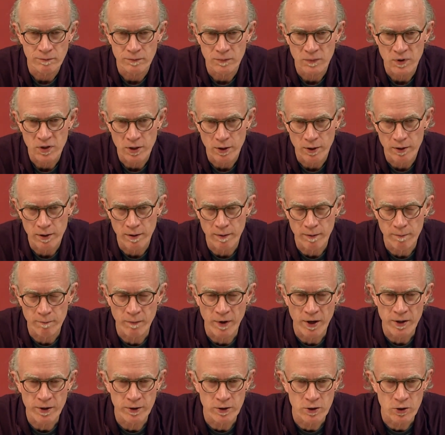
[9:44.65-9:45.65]
so the
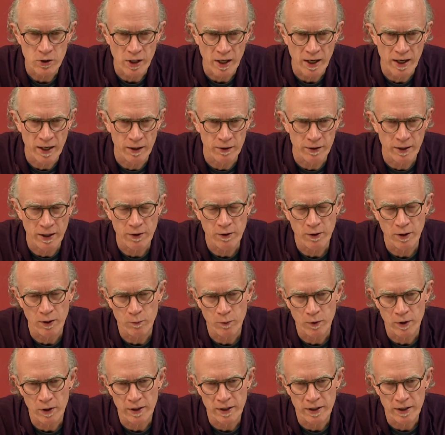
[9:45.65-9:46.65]
mother-child, I thought, well,